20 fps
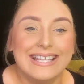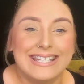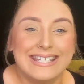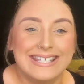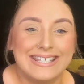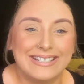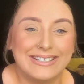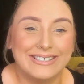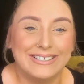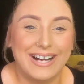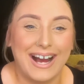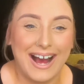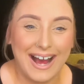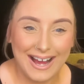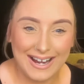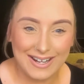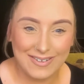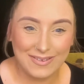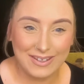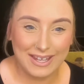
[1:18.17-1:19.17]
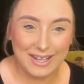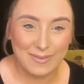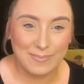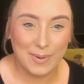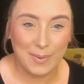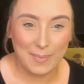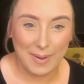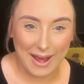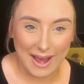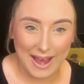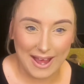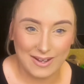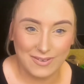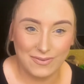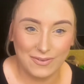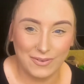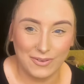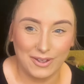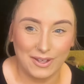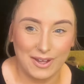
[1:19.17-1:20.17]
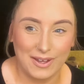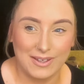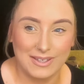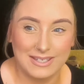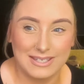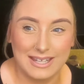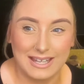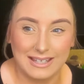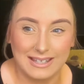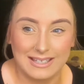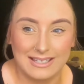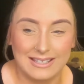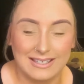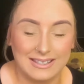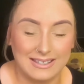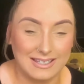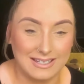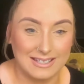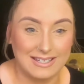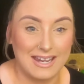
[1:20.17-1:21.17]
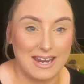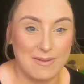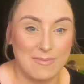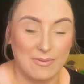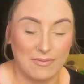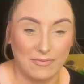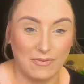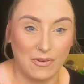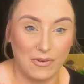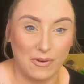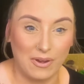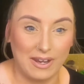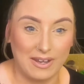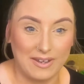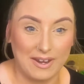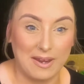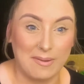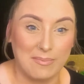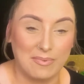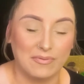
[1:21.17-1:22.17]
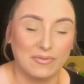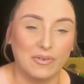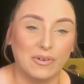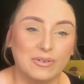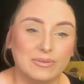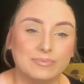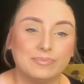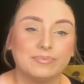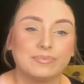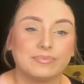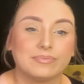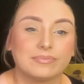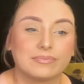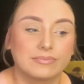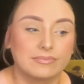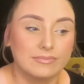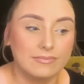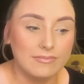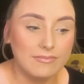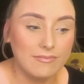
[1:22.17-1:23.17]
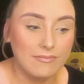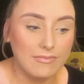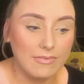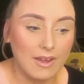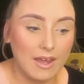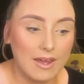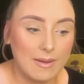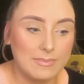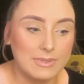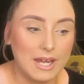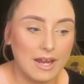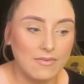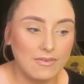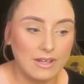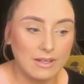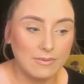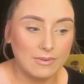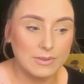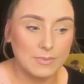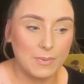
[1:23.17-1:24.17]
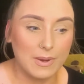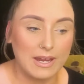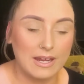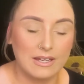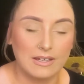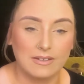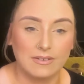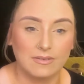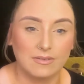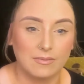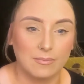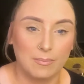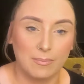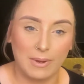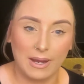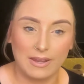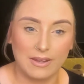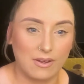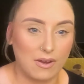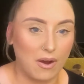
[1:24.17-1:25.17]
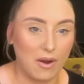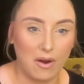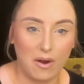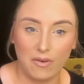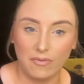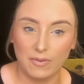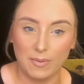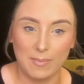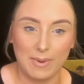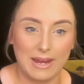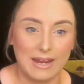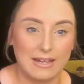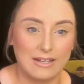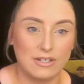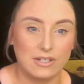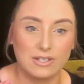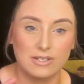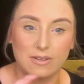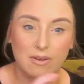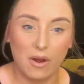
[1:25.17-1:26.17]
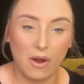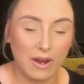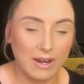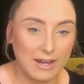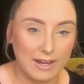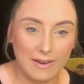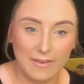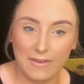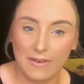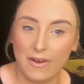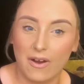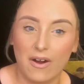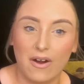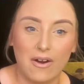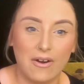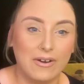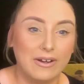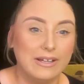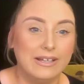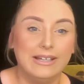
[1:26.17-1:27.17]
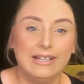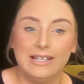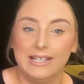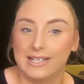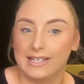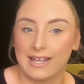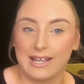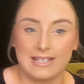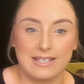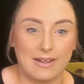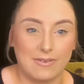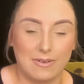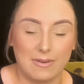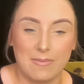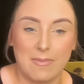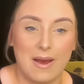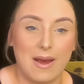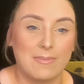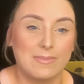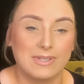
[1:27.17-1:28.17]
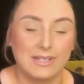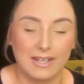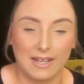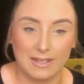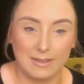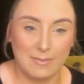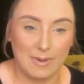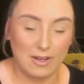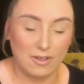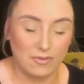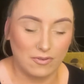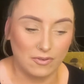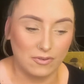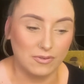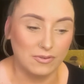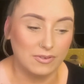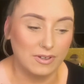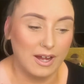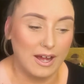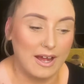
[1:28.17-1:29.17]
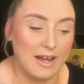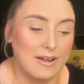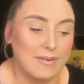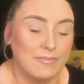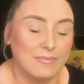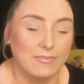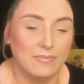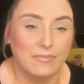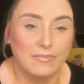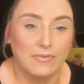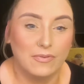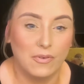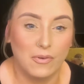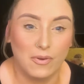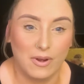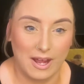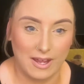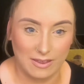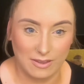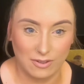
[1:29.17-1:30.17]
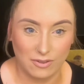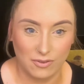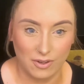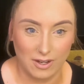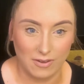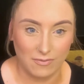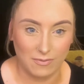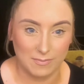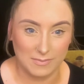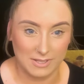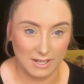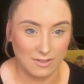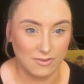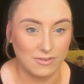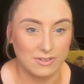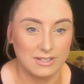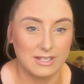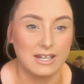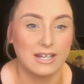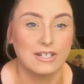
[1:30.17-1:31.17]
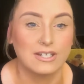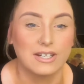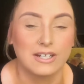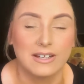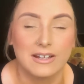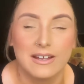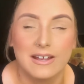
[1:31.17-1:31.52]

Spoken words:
So I had everything prepared for the girls like the day before, the night before. So everything was waiting by the car for me to just hop into the car, get down to Mum's and get the metro before getting the train from Central Station.